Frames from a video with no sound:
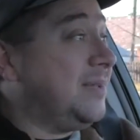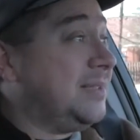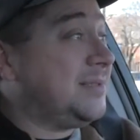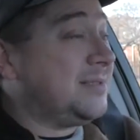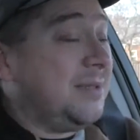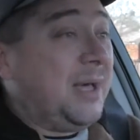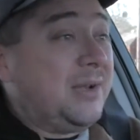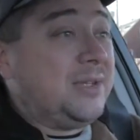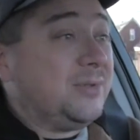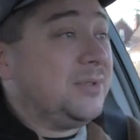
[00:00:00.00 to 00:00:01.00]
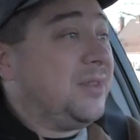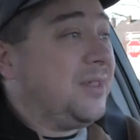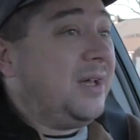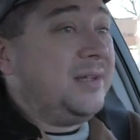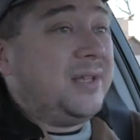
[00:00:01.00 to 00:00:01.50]
It's about equal to the
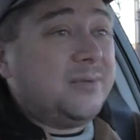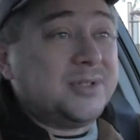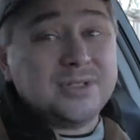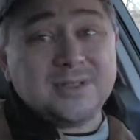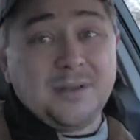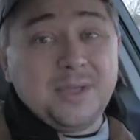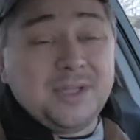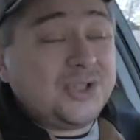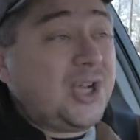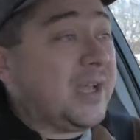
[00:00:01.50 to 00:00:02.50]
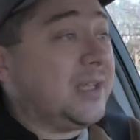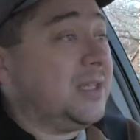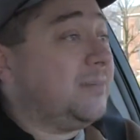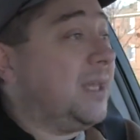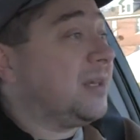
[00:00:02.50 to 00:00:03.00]
Hyundai, which is a bit shocking,
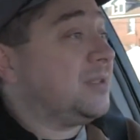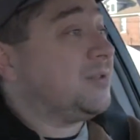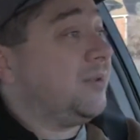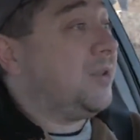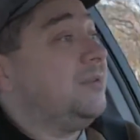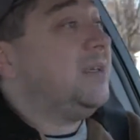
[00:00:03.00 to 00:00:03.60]
to be honest with you.